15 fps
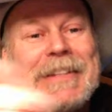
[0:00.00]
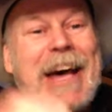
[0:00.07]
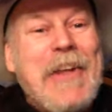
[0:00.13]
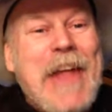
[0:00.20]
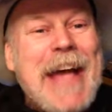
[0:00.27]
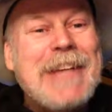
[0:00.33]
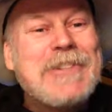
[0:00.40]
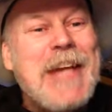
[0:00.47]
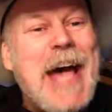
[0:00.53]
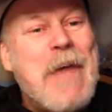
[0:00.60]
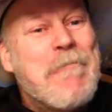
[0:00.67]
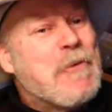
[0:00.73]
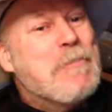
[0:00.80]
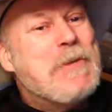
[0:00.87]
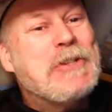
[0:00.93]
Till next
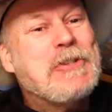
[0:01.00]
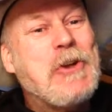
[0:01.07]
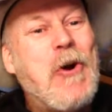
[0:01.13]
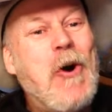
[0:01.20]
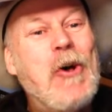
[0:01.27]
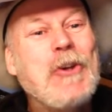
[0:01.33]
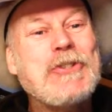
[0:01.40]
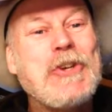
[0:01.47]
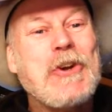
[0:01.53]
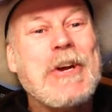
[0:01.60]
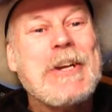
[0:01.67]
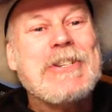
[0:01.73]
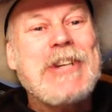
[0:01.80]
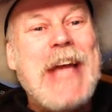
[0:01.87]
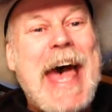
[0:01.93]
time, for Mr. Holster
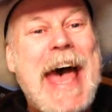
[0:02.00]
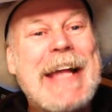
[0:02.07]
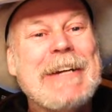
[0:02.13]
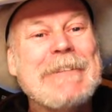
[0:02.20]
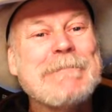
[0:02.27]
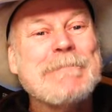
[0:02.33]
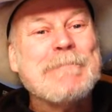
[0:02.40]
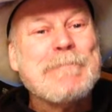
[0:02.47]
and Jack,